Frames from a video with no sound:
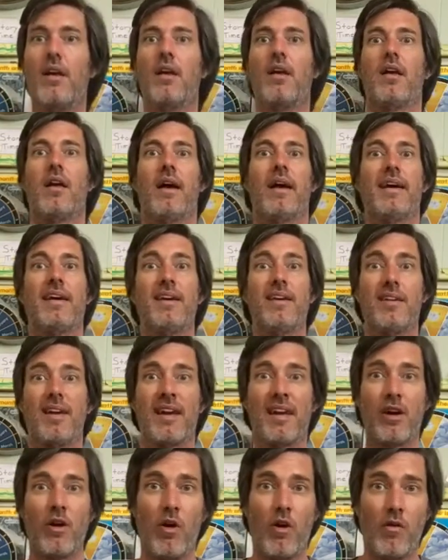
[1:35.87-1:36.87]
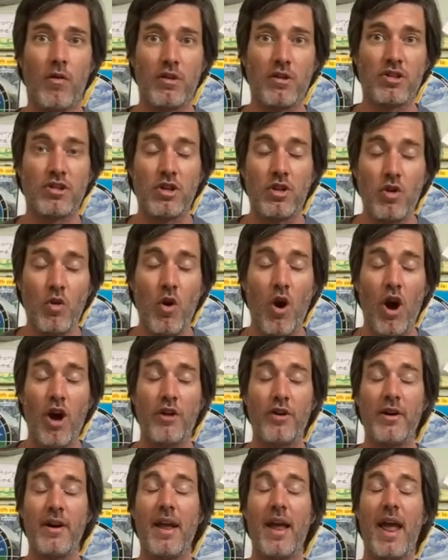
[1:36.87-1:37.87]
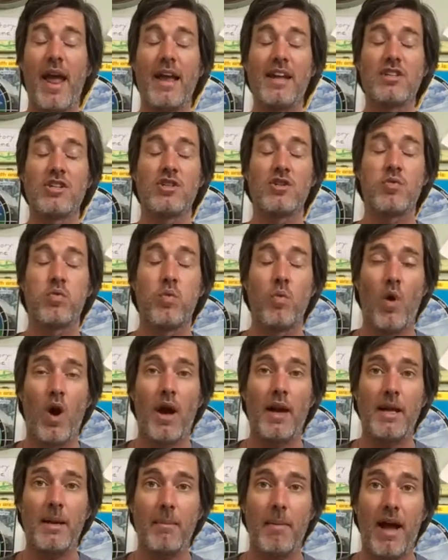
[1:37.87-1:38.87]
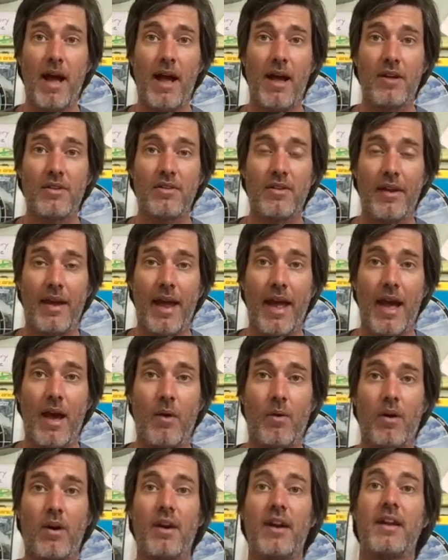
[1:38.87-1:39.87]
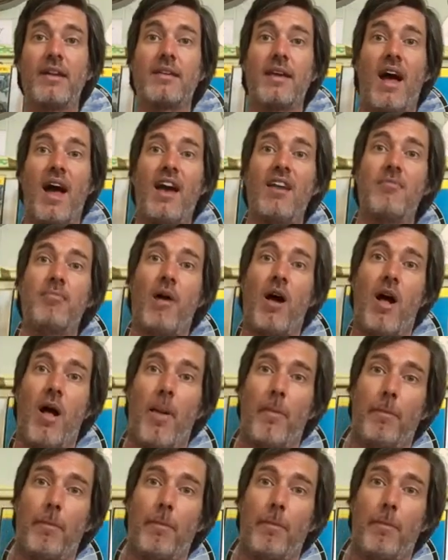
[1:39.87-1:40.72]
I hear they can go over 220 miles an hour in a dive bomb.